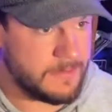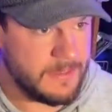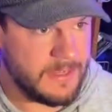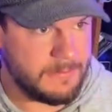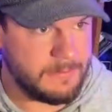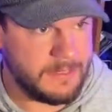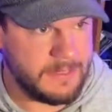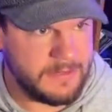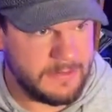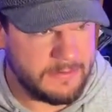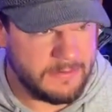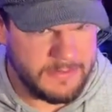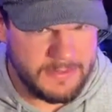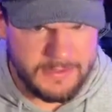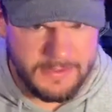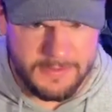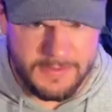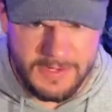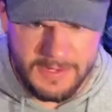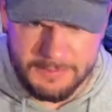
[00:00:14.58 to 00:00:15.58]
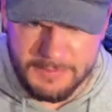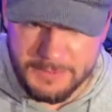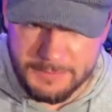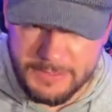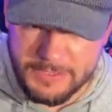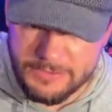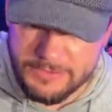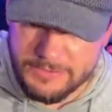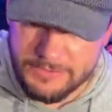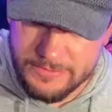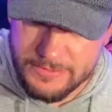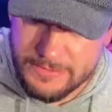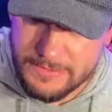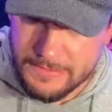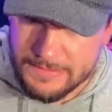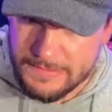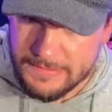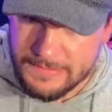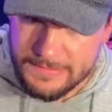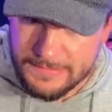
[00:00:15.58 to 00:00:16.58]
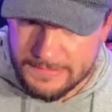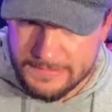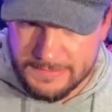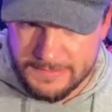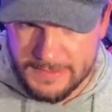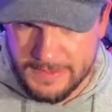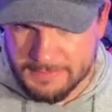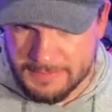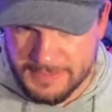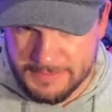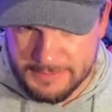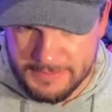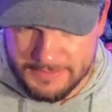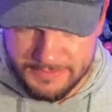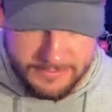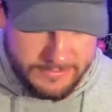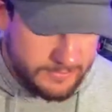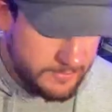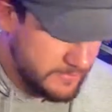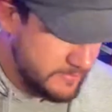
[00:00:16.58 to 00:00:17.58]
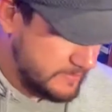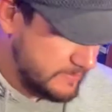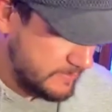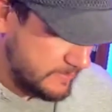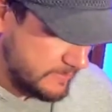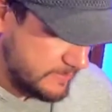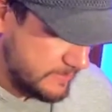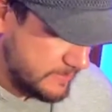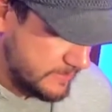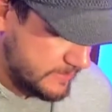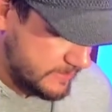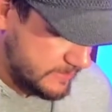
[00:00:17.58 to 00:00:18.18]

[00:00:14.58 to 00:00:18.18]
how many innings he go and how many pitches? And that many pitches. And